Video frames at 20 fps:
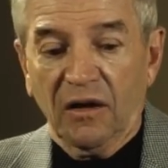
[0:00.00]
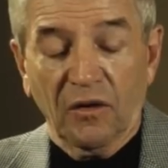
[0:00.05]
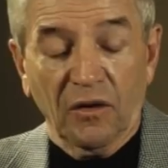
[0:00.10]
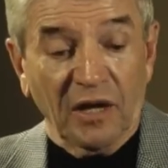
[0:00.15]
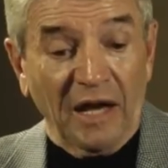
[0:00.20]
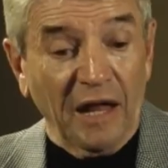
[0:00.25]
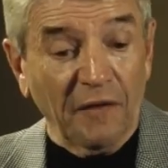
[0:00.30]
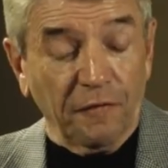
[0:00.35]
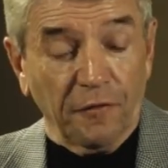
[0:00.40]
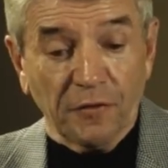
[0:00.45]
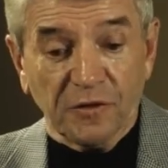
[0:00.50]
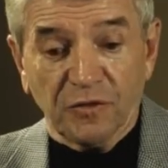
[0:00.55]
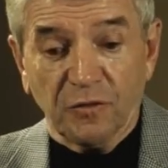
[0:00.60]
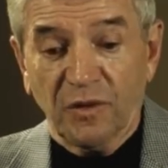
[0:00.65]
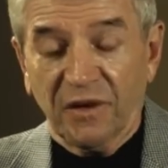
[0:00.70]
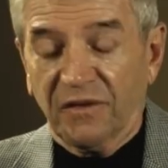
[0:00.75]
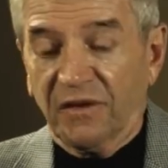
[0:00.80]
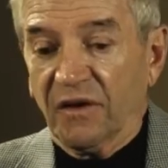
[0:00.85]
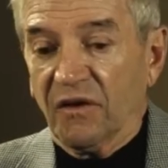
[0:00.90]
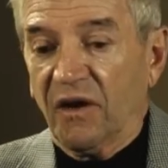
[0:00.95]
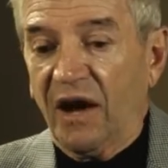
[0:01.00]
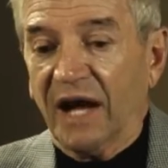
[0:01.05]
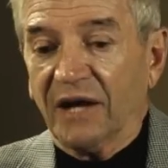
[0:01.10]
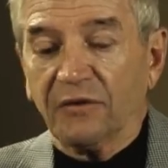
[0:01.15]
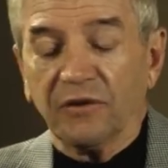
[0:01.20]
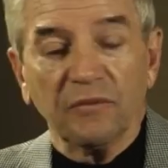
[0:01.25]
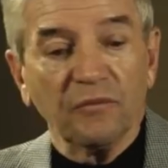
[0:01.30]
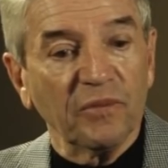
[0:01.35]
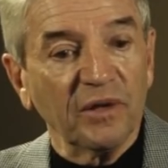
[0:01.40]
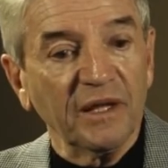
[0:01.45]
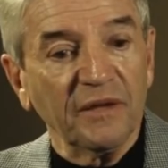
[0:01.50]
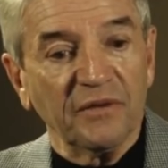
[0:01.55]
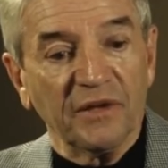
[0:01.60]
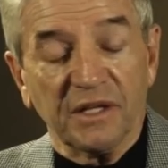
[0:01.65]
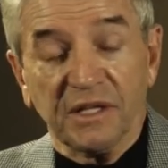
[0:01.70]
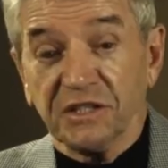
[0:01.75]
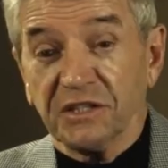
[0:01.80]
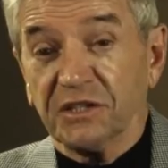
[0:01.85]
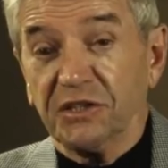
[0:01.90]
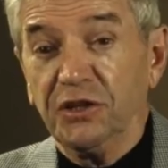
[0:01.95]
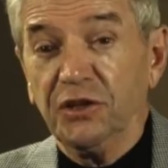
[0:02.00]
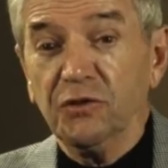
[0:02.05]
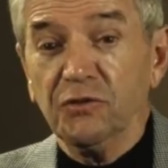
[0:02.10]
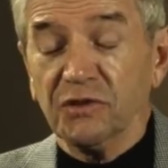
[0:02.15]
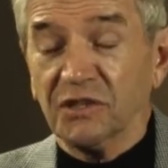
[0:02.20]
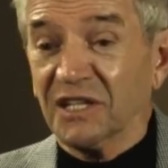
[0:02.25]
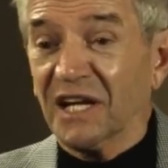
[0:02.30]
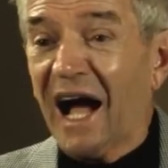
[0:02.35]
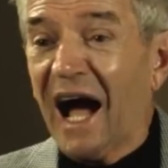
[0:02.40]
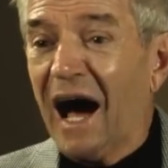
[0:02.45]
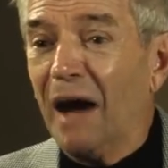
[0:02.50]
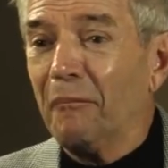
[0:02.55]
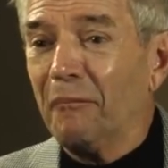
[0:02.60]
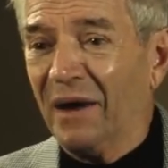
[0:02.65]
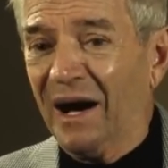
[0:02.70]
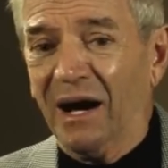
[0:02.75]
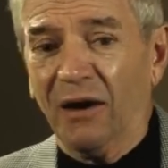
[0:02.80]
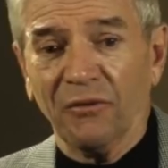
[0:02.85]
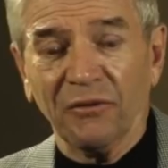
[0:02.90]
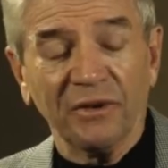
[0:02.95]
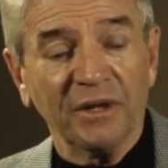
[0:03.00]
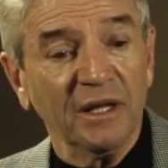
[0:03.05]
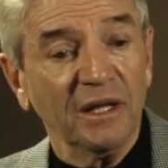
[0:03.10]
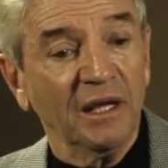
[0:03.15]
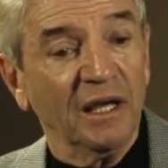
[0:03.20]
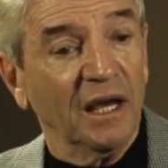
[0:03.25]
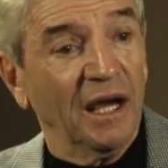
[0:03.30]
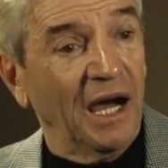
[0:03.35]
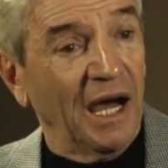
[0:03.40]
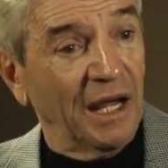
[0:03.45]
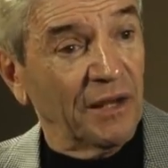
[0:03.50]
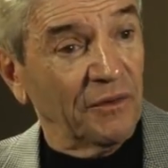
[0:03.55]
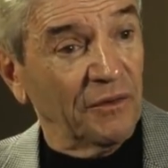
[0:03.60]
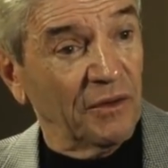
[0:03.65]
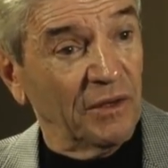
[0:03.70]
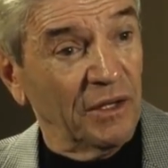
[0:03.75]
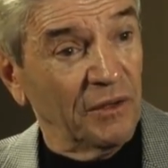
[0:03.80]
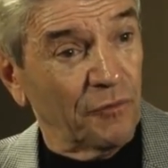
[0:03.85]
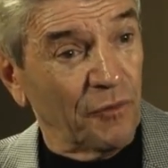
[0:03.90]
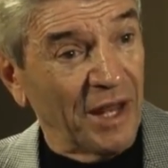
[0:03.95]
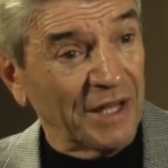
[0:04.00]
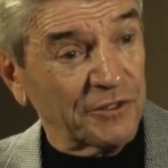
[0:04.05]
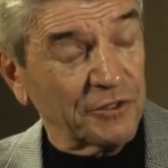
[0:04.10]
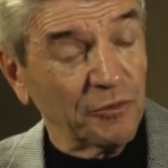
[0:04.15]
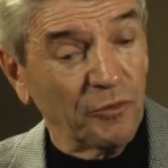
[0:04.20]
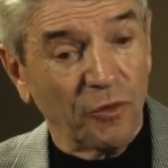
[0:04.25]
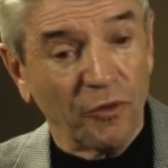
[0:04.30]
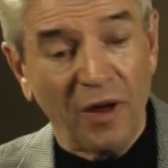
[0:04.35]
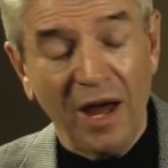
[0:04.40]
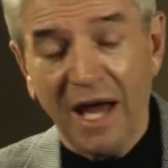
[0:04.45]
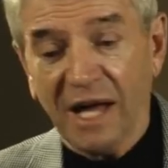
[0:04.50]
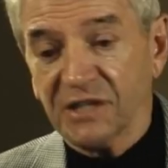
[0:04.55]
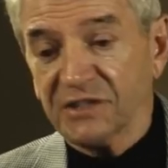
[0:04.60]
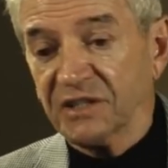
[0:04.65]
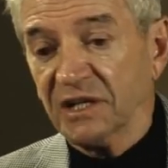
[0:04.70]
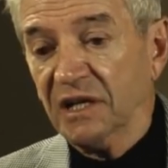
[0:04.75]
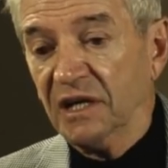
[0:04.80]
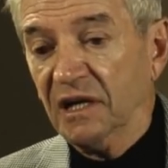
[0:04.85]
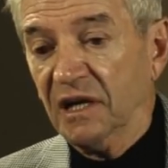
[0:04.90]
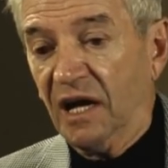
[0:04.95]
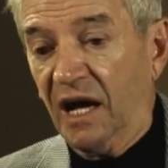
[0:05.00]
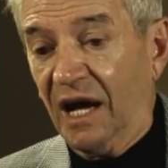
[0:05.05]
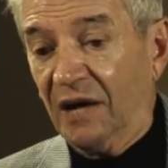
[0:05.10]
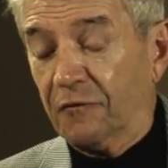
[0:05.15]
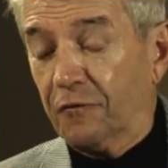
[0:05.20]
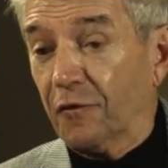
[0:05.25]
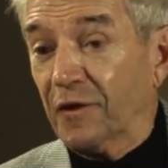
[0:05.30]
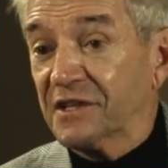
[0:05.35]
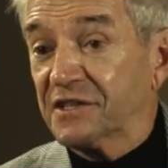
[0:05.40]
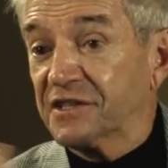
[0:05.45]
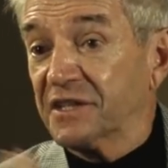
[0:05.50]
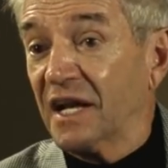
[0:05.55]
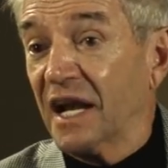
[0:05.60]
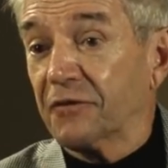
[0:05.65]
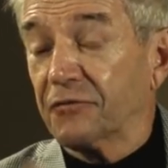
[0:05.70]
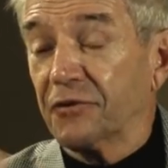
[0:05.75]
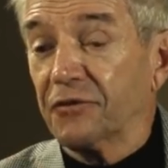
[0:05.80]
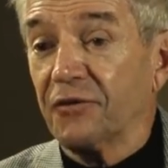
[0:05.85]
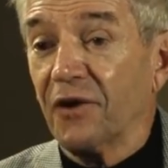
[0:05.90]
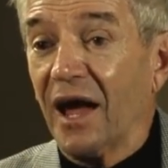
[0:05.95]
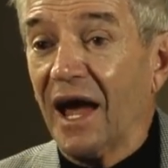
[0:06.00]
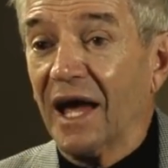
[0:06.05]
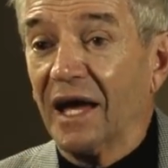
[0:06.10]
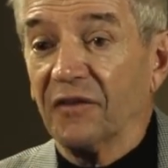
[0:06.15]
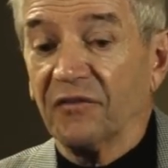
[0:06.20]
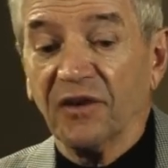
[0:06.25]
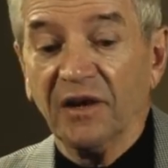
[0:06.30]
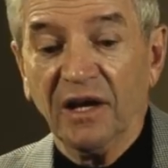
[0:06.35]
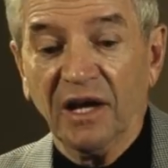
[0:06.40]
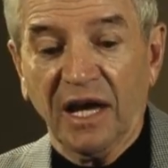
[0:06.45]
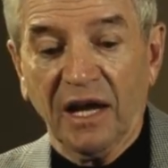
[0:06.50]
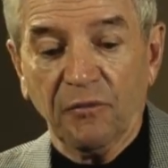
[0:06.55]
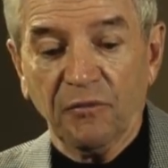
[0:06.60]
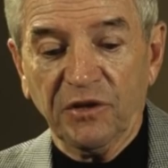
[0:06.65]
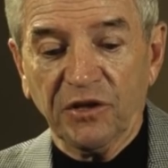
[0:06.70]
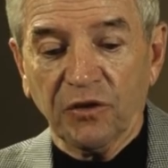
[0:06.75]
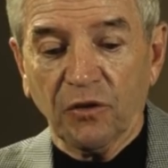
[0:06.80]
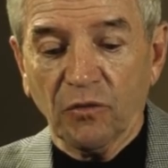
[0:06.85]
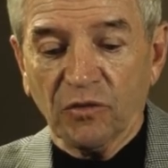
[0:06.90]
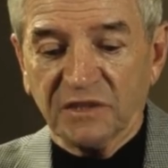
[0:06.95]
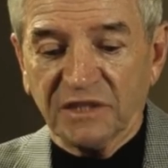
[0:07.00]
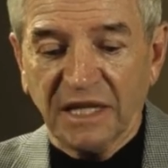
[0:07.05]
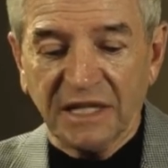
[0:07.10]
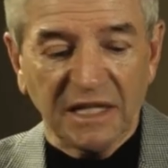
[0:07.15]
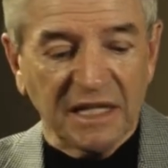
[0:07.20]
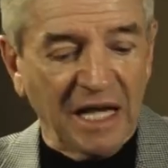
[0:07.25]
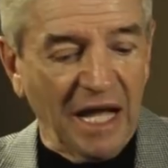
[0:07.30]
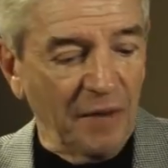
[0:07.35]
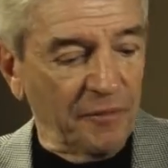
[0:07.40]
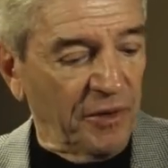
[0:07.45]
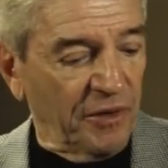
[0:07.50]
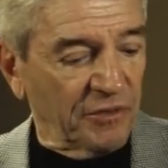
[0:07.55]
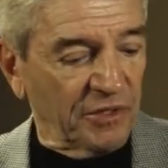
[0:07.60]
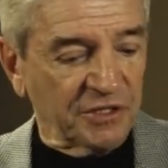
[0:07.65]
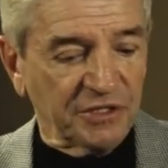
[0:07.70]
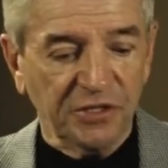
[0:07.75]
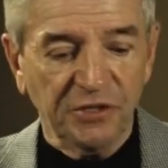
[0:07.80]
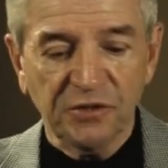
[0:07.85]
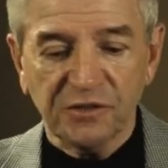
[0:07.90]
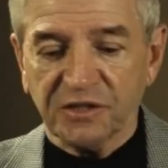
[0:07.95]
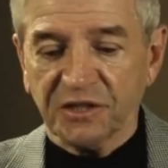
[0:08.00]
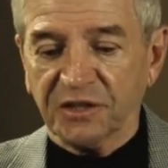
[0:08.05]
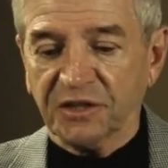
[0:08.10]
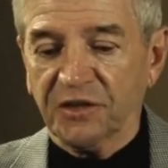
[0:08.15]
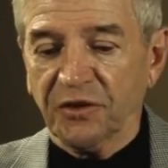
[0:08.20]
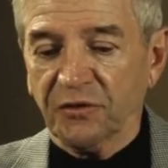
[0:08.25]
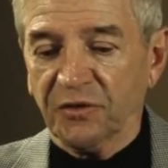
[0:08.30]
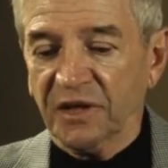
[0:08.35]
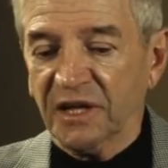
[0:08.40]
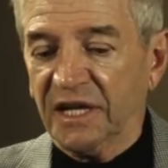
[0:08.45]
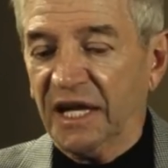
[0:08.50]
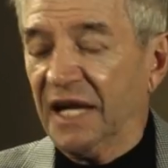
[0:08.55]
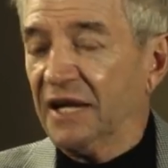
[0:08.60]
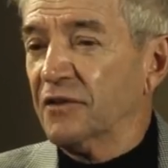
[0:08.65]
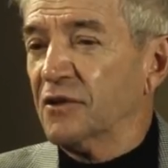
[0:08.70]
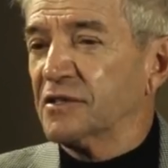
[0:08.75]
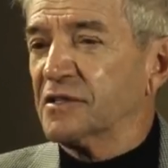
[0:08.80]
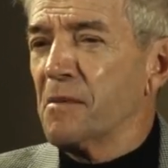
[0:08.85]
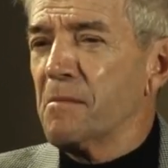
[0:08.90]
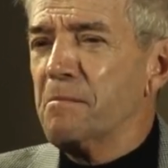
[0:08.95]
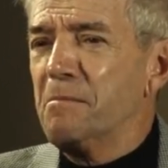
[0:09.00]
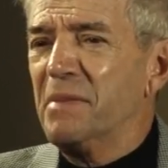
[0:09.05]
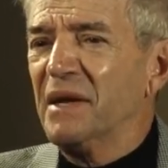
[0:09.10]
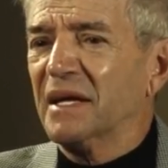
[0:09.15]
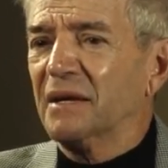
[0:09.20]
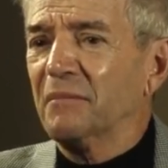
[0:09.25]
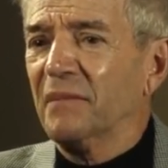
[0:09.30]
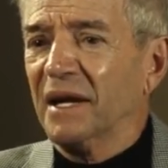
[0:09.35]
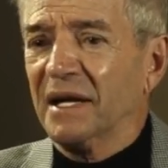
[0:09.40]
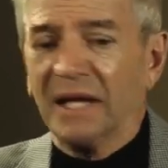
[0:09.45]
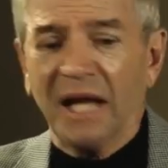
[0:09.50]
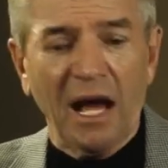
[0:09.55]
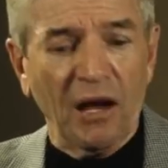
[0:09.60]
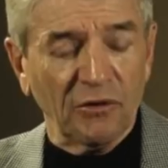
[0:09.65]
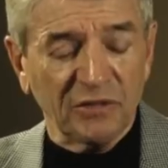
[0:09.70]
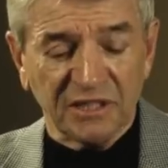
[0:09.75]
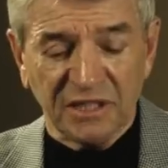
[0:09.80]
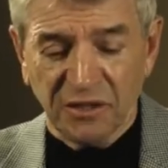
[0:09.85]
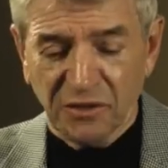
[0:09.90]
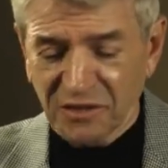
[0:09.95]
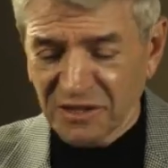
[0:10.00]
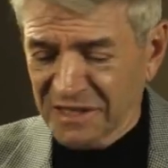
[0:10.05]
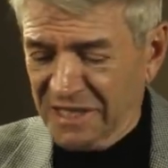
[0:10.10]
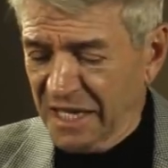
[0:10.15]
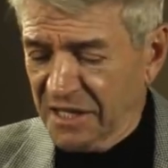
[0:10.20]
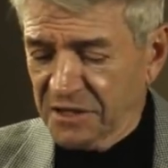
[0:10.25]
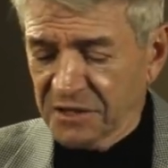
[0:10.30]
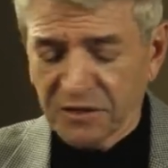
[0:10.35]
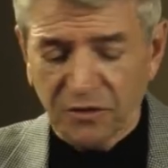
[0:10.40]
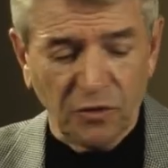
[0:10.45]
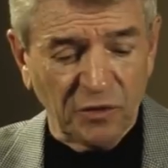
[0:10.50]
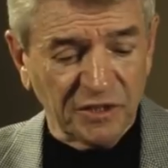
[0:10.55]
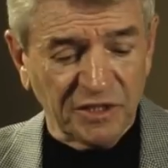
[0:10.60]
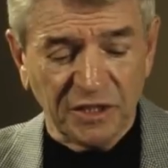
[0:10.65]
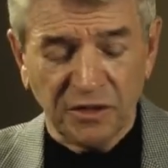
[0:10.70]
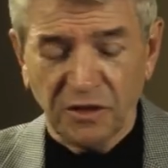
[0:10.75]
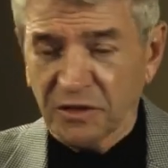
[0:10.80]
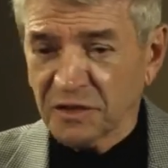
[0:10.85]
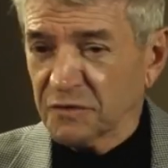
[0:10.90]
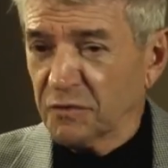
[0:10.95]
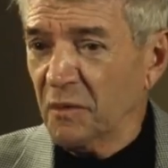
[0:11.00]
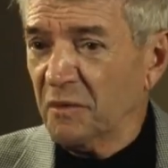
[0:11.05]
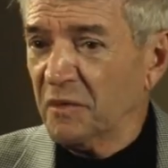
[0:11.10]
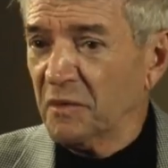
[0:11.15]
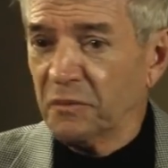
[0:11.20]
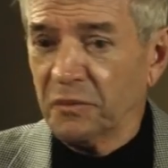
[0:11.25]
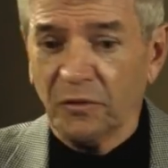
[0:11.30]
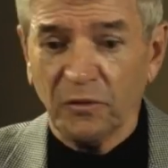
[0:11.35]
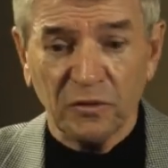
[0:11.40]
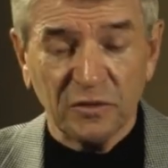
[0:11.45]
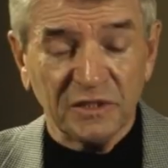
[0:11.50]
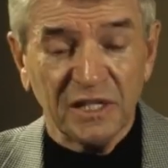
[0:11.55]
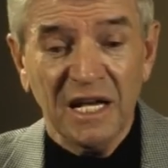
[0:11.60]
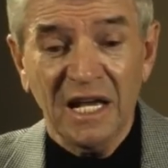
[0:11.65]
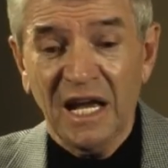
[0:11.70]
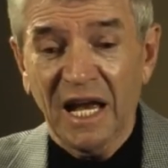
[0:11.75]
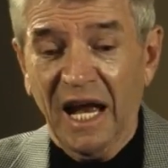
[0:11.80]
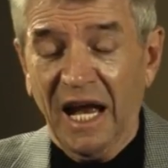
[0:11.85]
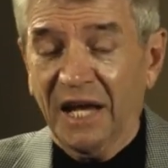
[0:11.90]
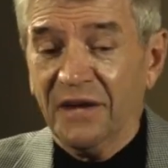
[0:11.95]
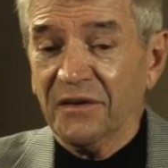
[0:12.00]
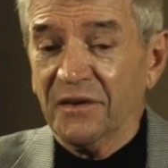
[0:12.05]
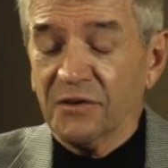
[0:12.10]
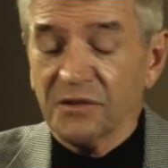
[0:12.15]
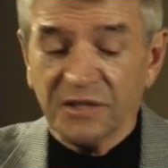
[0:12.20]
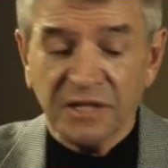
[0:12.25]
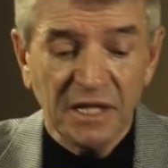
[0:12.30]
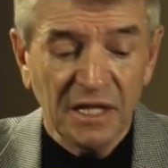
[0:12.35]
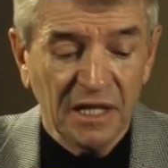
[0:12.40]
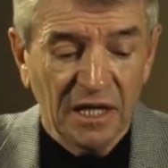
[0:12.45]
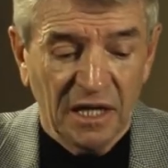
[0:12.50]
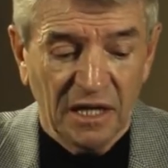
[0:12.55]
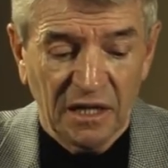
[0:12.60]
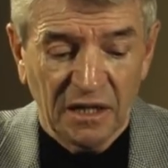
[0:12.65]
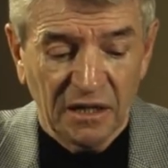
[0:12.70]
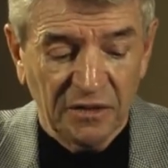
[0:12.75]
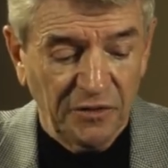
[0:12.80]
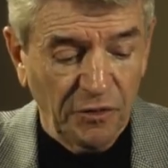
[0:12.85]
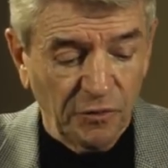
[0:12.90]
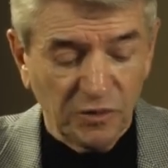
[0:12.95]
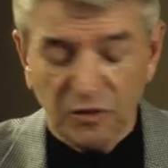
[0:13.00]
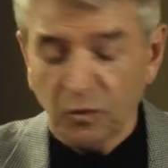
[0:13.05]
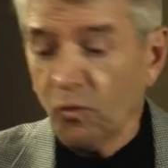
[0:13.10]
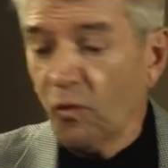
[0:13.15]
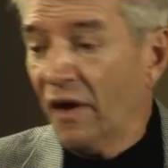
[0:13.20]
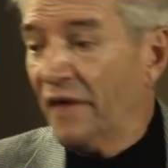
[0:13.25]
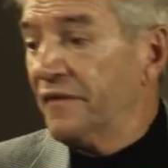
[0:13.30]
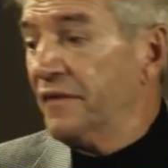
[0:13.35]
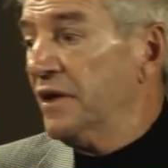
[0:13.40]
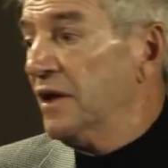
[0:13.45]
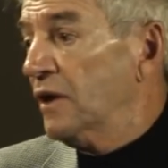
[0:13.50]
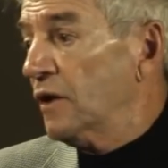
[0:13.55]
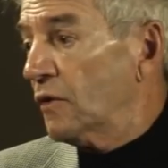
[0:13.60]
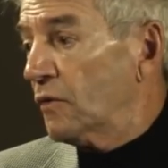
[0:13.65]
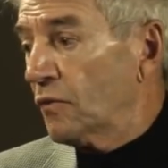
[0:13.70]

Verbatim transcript: When I first went there, I couldn't believe it. This huge compound on, in Rancho Mirage on Frank Sinatra Drive. And when you go inside the compound, there's a huge security gate, and there's a big main house, and there's tennis courts, and there's swimming pools, and there's uh, there was one.